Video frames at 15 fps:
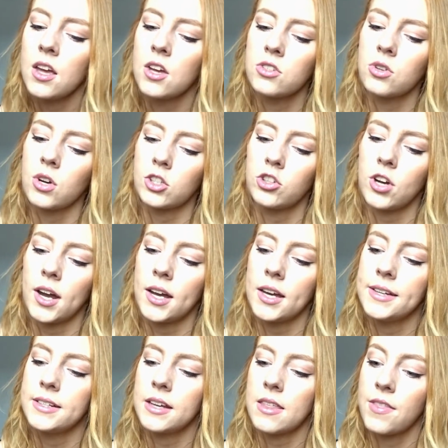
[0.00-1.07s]
So I
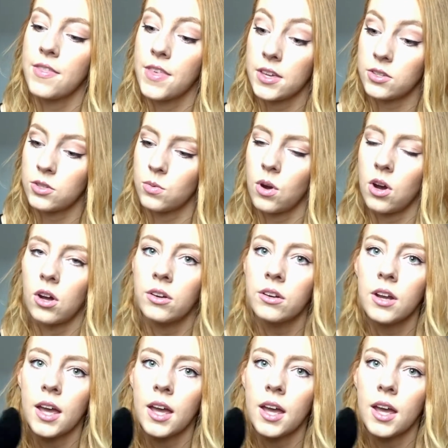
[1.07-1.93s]
tried this one.